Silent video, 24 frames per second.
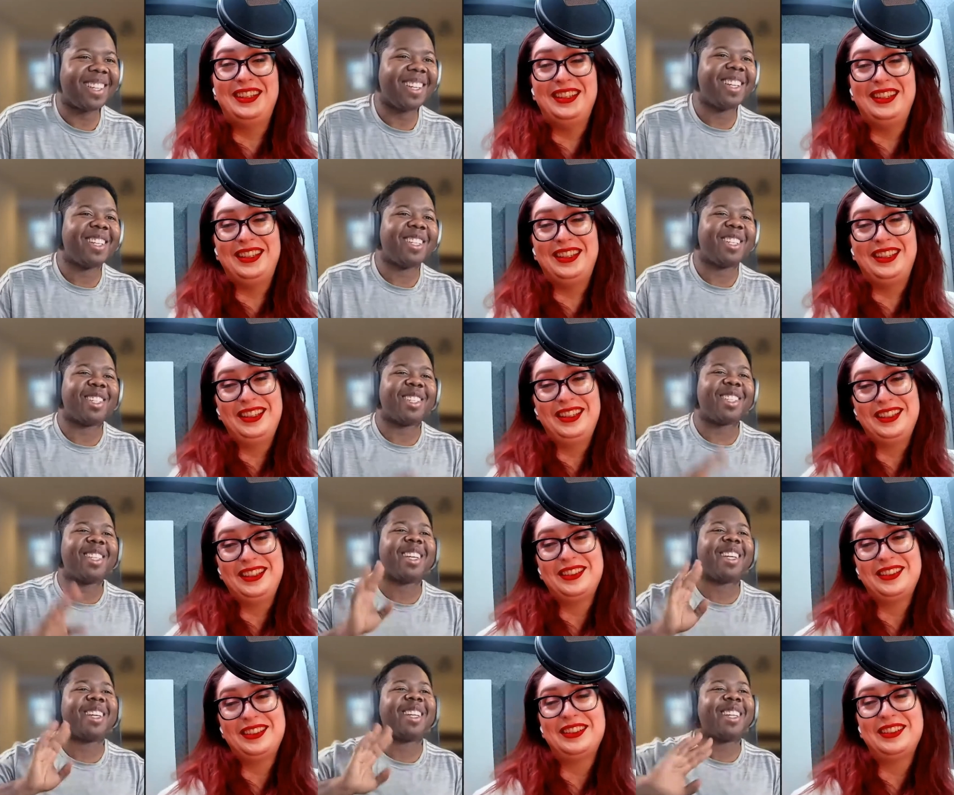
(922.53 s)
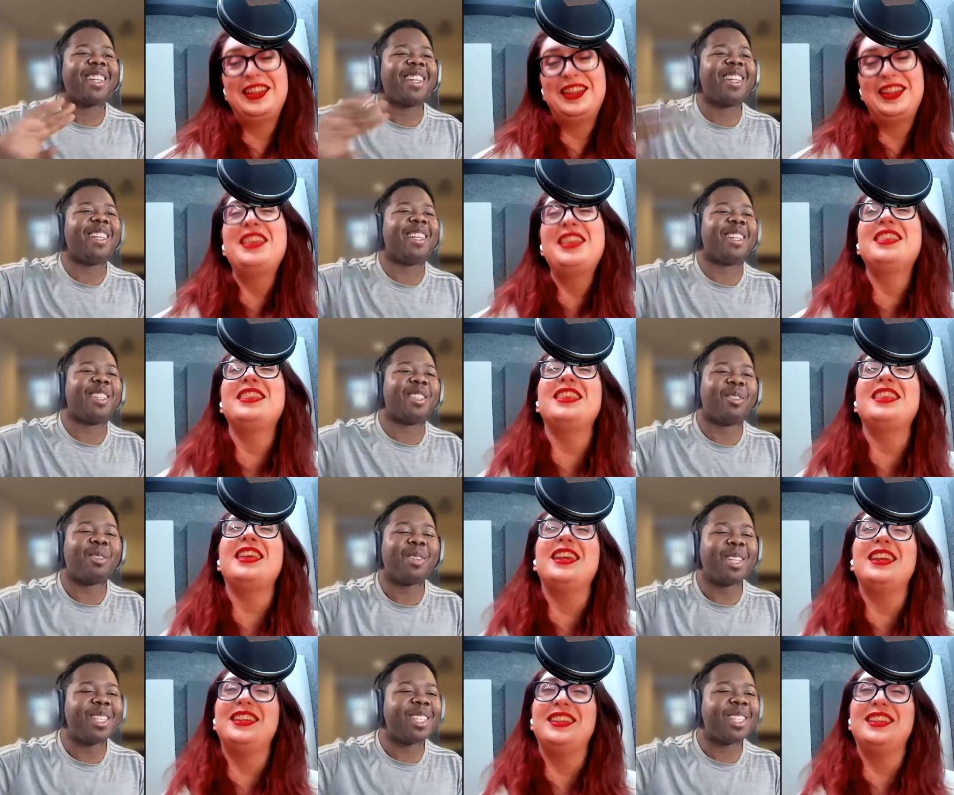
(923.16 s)
Speaker 1: It's just like
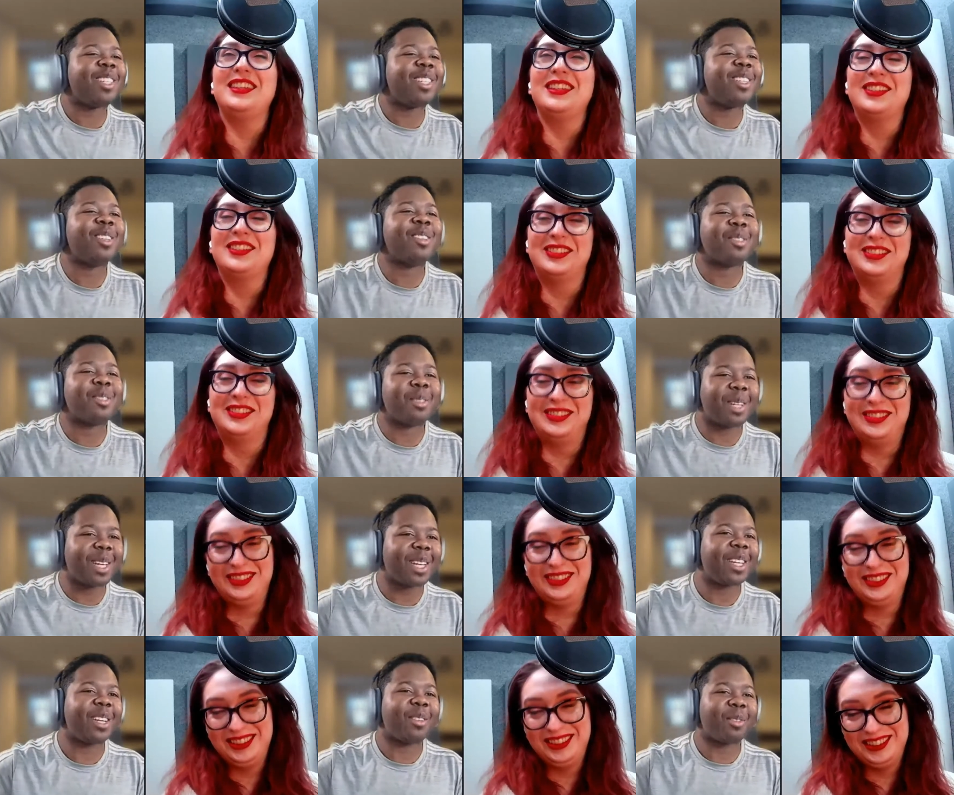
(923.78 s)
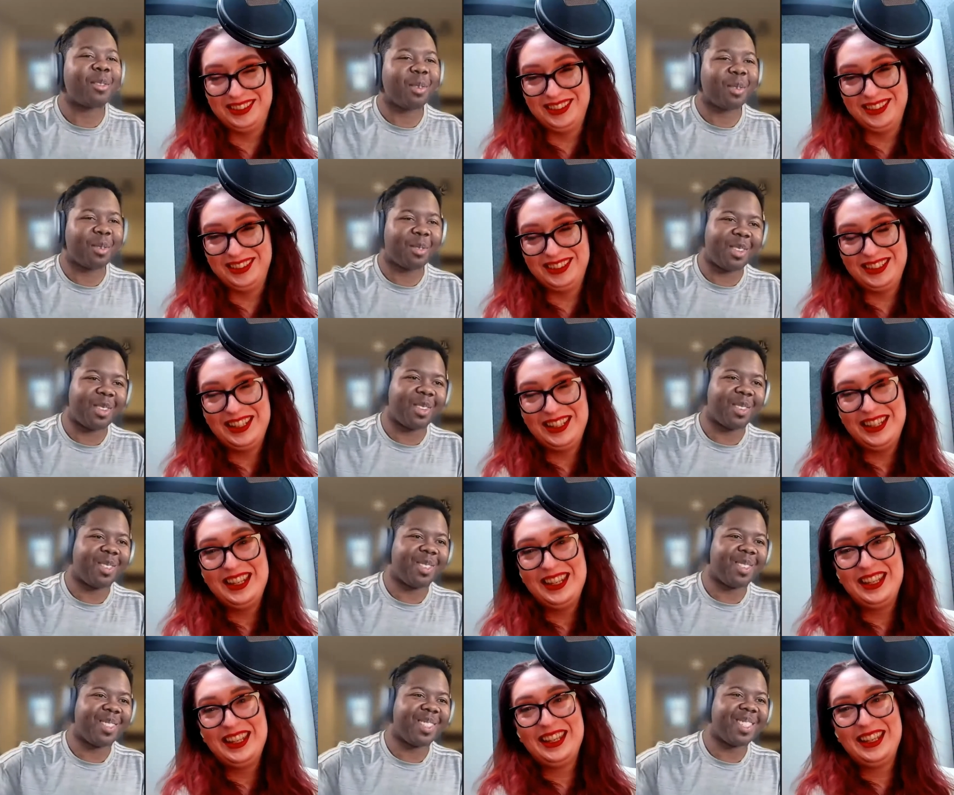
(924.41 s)
don't listen to those negative
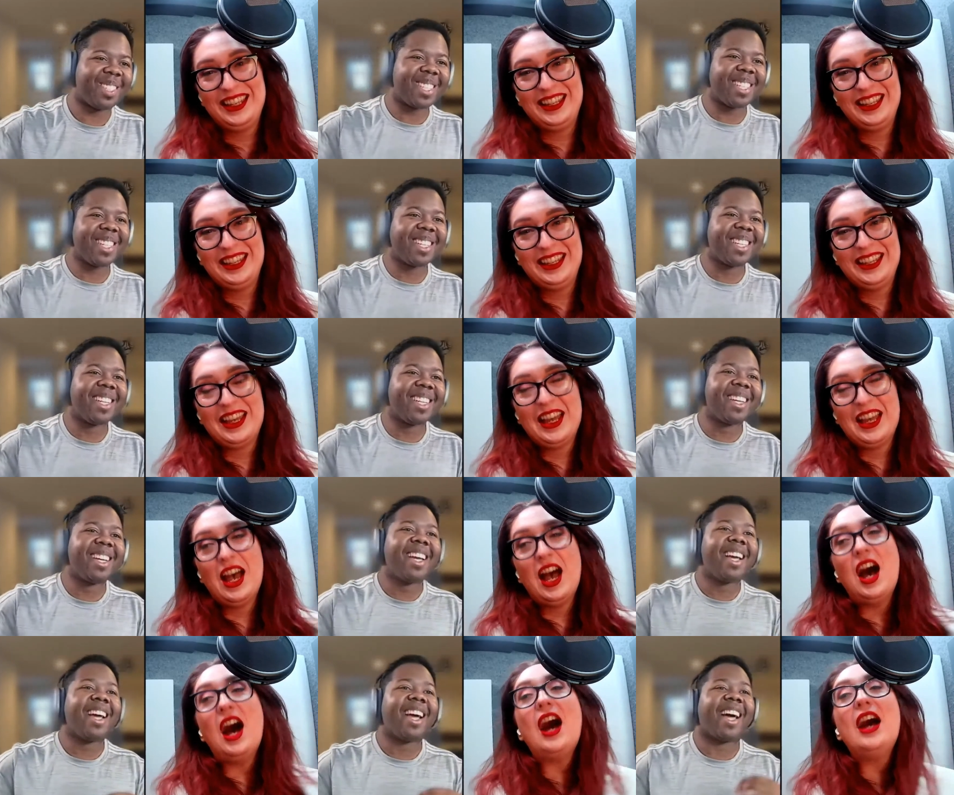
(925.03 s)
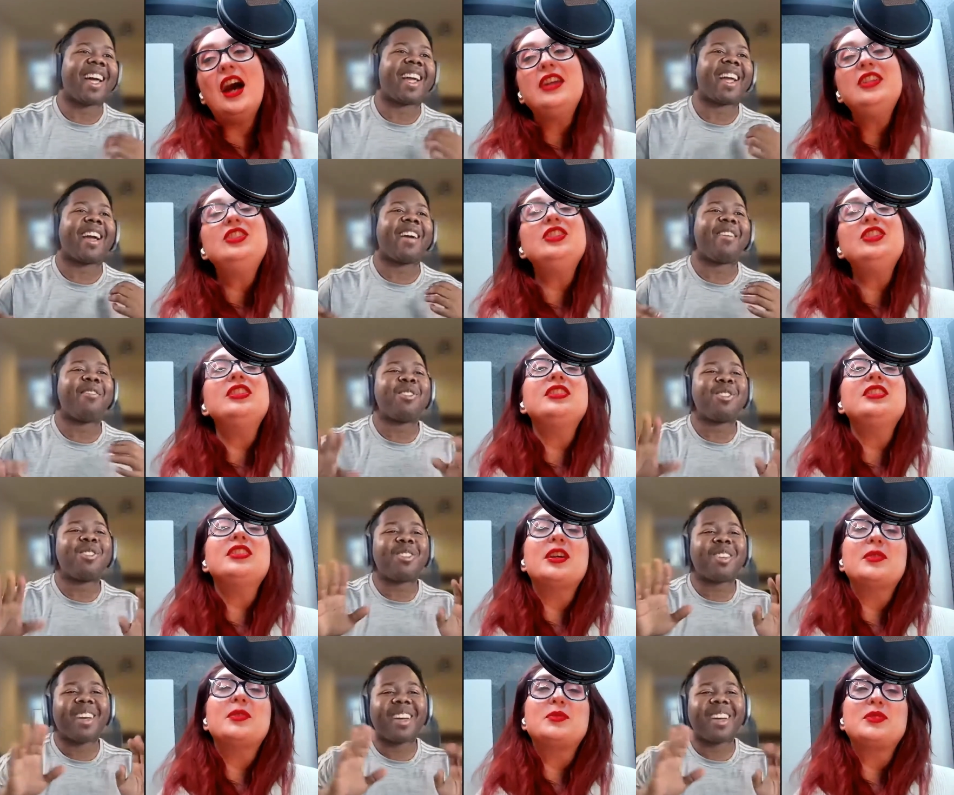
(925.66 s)
reviews.
Speaker 2: I just like,
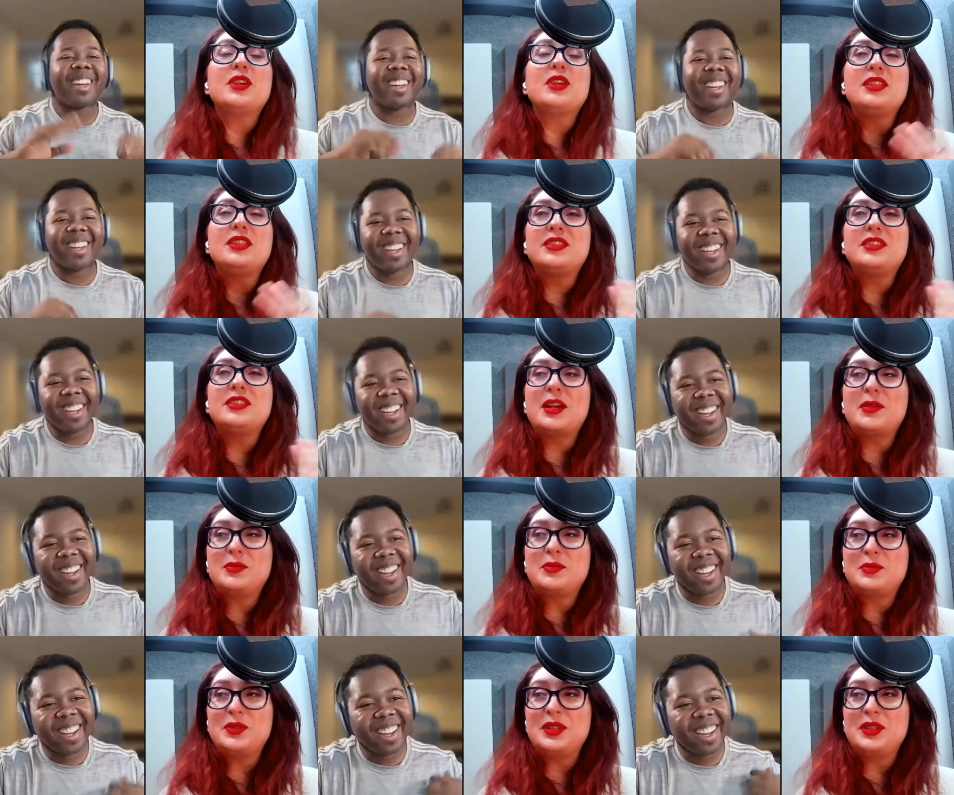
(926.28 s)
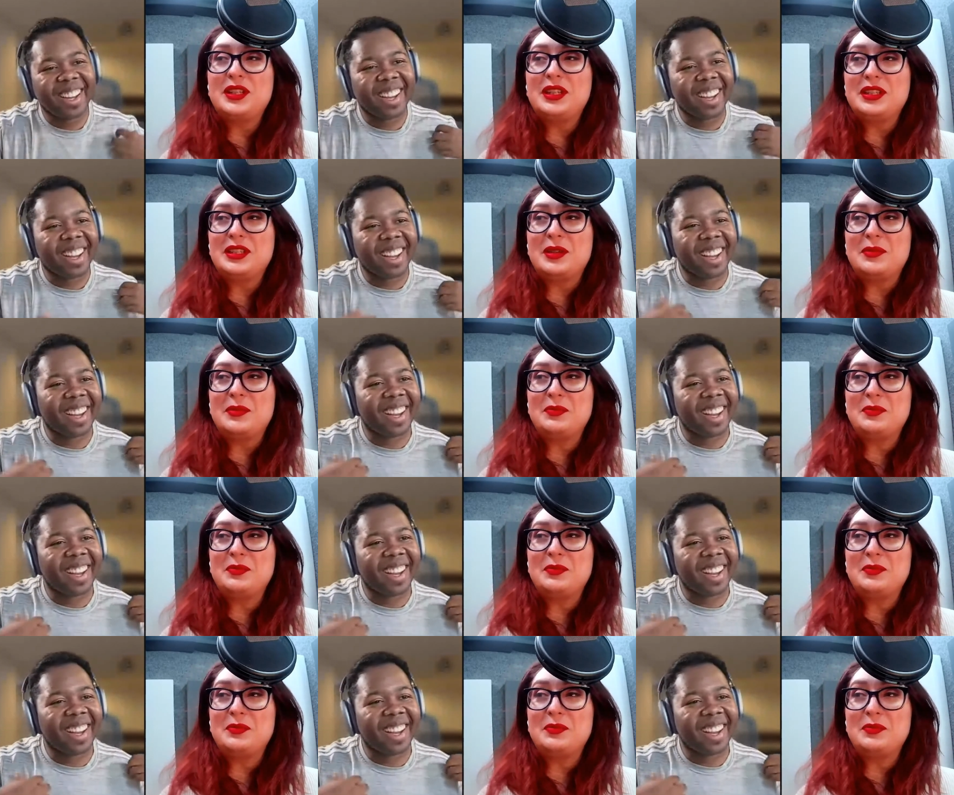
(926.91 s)
stopped I, I stopped reading them.